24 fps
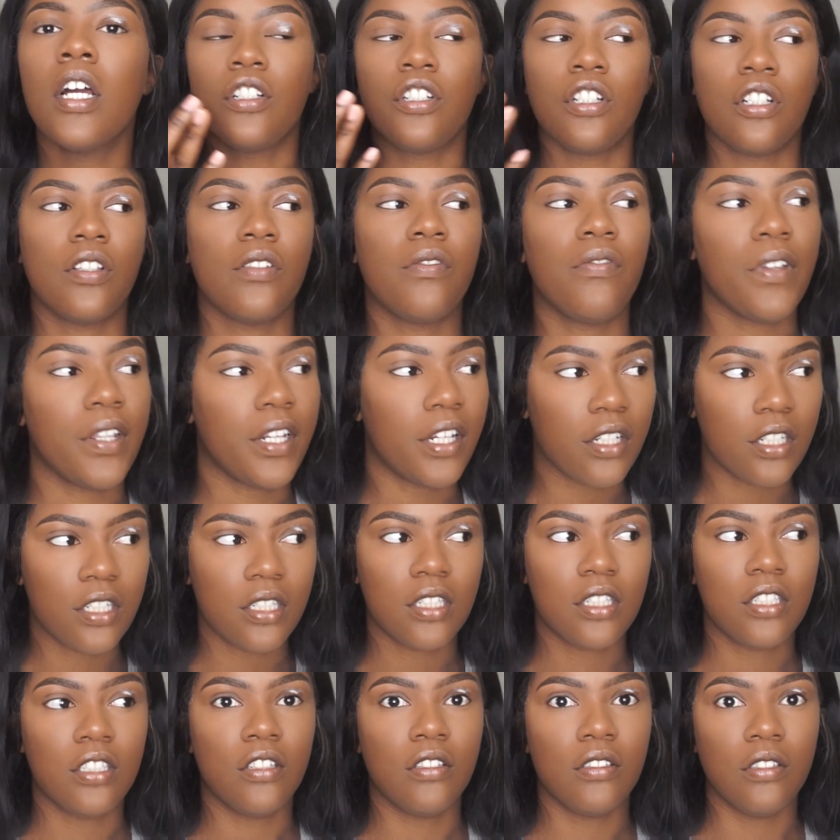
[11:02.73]
just
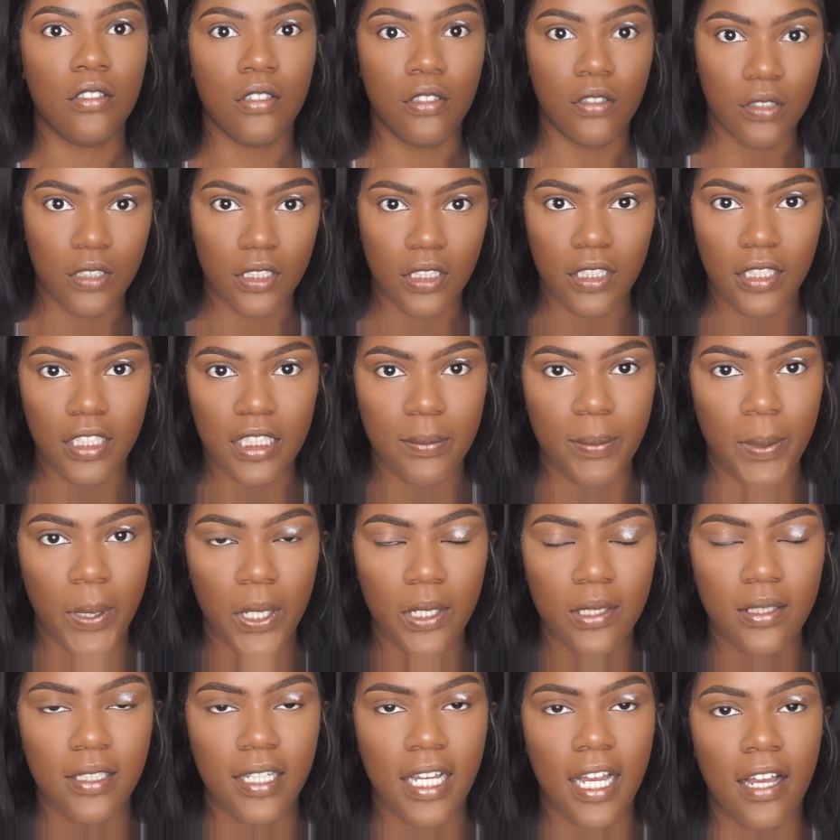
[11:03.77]
finish your degree. It's
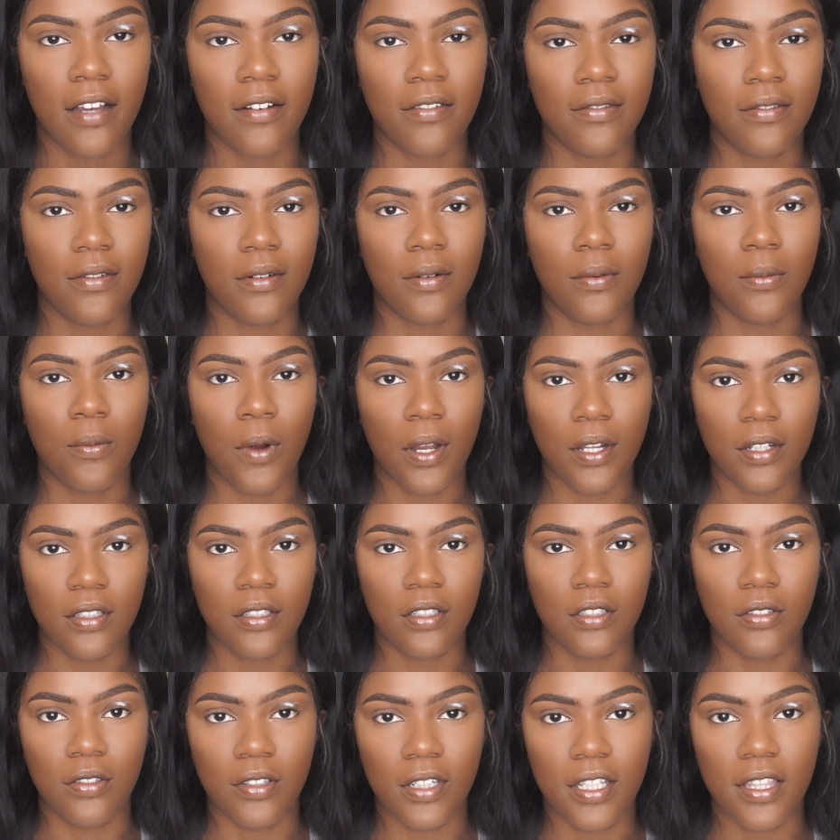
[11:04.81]
better to have one
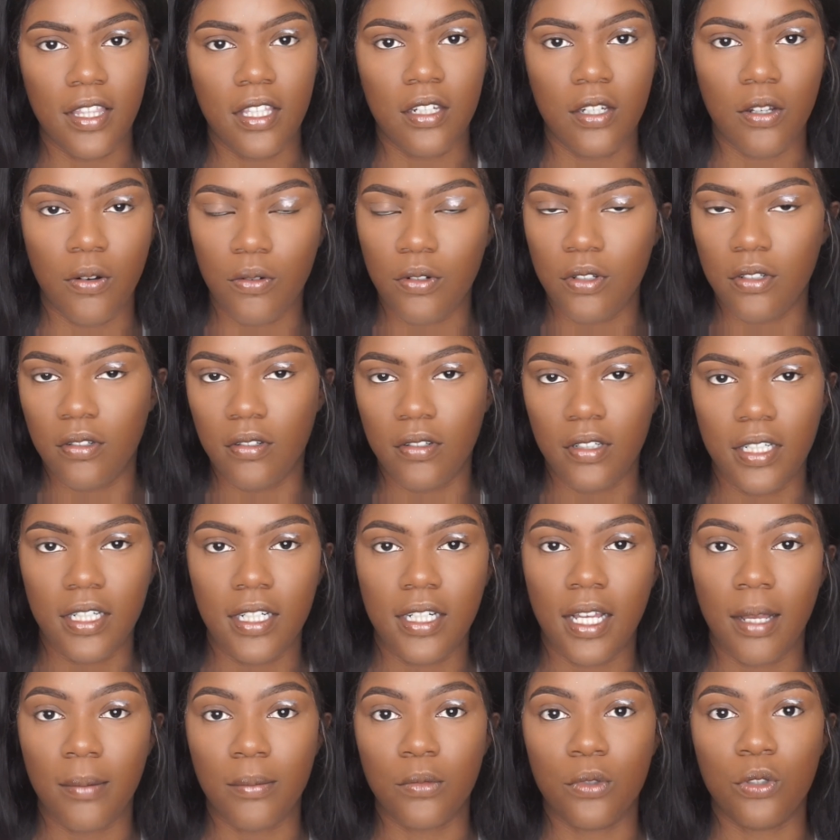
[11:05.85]
degree than no
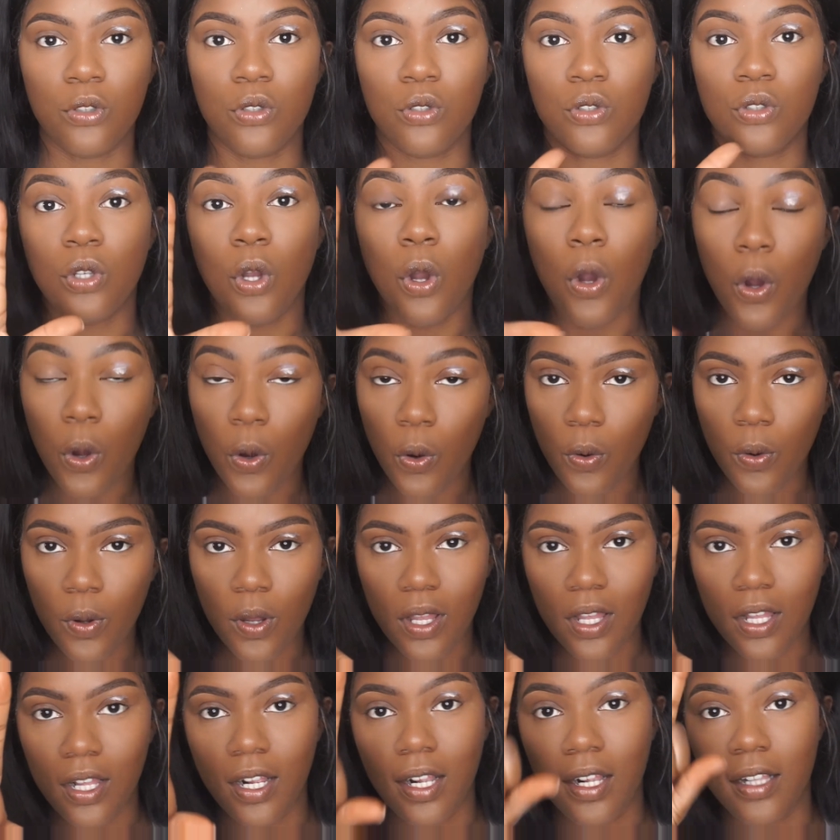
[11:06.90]
degree.
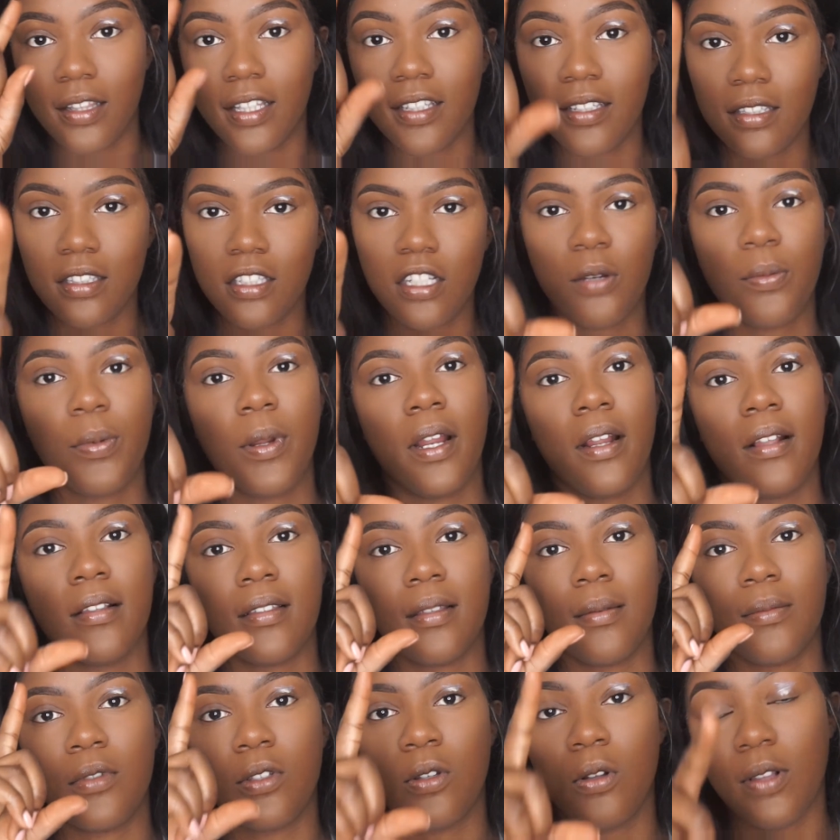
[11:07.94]
Listen to your
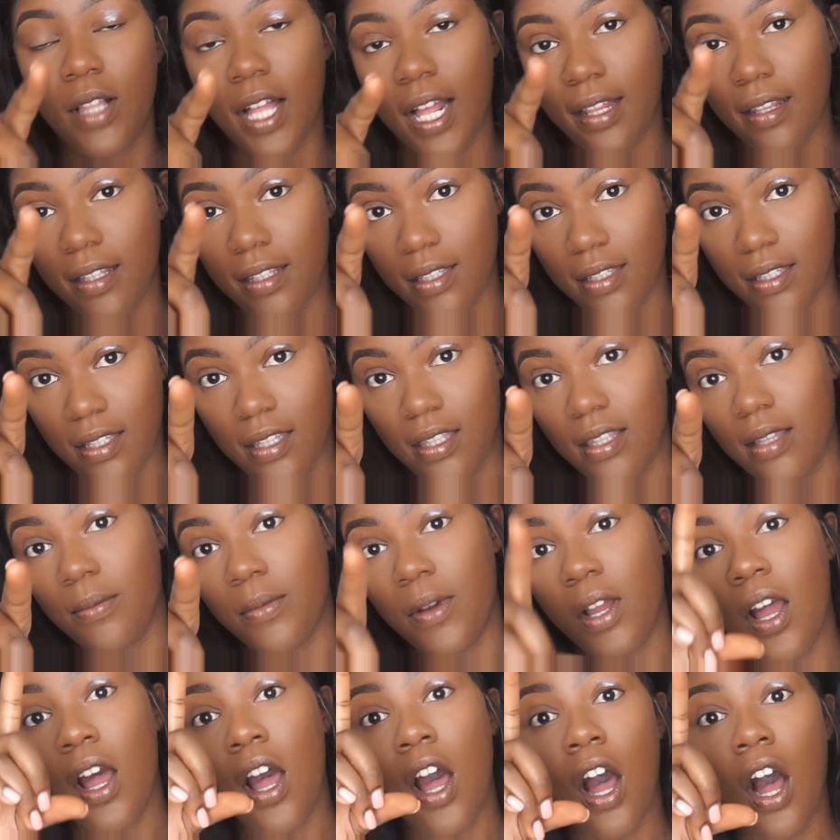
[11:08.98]
parents. I'm so glad I listened to them
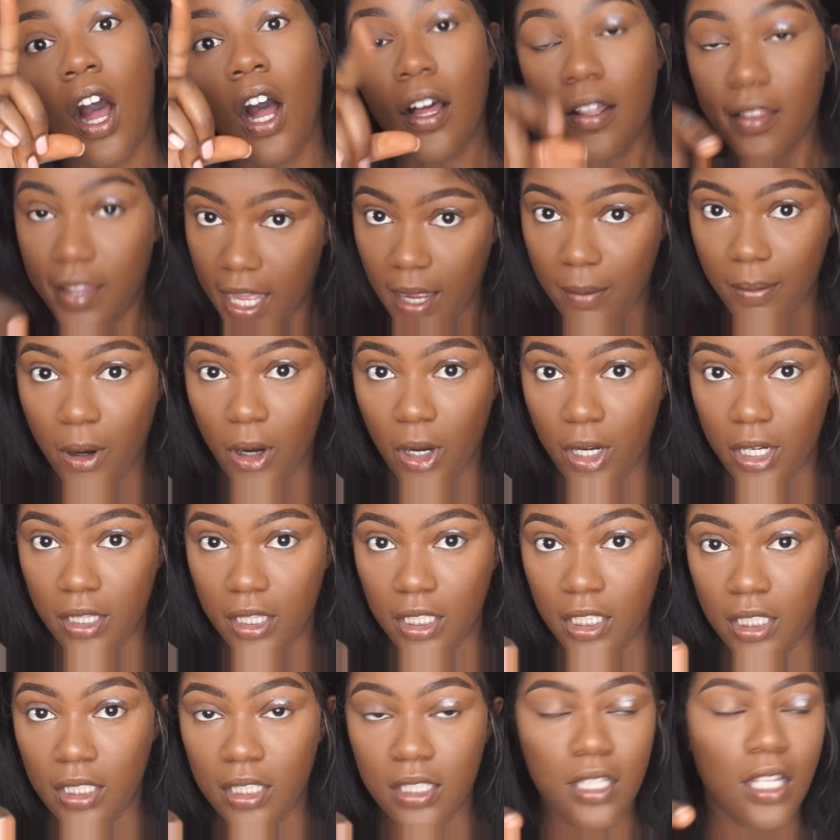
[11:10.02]
on that part at
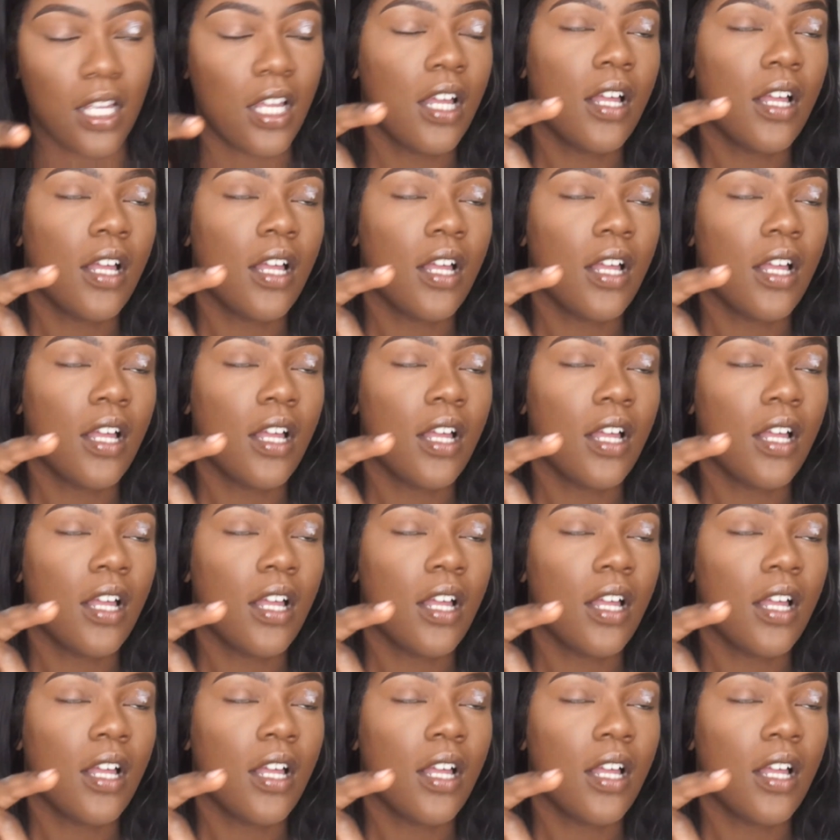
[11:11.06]
least.